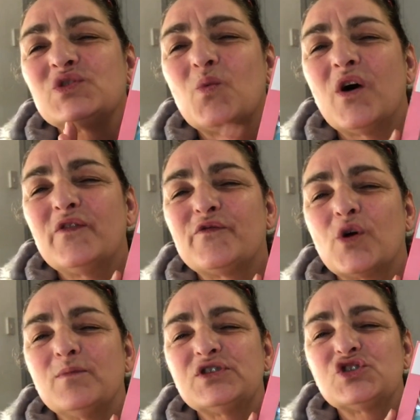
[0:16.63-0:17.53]
one
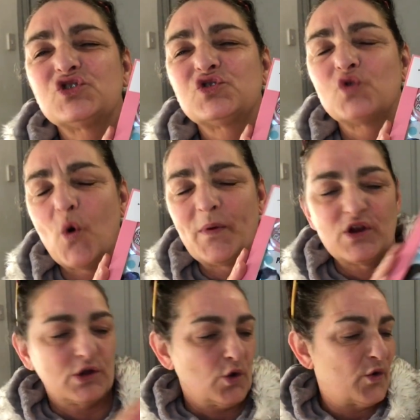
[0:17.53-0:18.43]
from
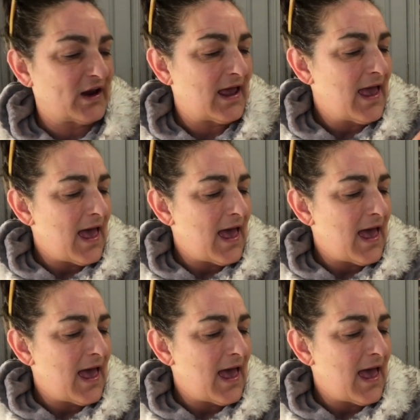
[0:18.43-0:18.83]
Soap&glory,